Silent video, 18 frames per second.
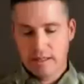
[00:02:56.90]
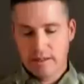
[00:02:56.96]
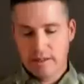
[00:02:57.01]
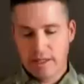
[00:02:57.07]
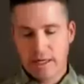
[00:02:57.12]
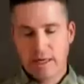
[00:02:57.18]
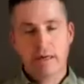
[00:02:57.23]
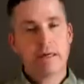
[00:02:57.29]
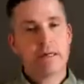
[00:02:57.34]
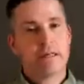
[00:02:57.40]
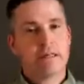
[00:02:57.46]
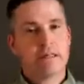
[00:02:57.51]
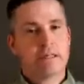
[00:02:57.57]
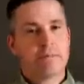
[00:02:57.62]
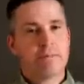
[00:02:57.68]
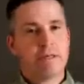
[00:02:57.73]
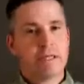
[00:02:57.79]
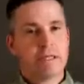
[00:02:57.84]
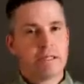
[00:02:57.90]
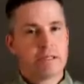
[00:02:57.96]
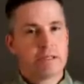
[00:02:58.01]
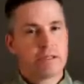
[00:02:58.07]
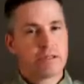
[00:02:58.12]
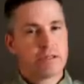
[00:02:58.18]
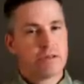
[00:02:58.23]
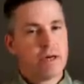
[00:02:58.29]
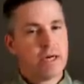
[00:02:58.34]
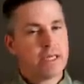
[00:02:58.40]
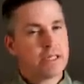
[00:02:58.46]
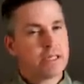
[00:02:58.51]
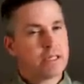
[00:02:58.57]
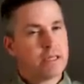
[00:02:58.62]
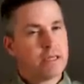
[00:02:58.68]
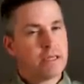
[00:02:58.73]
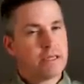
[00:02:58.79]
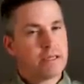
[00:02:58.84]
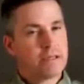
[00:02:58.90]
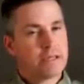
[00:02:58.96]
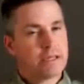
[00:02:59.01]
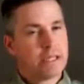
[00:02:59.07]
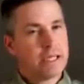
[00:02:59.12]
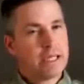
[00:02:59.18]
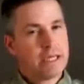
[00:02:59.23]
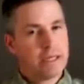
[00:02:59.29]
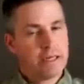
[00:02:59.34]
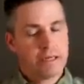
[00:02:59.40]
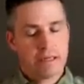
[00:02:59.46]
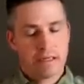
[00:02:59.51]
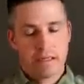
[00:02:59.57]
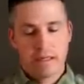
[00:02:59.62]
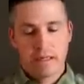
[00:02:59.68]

the area is being stretched and sinking.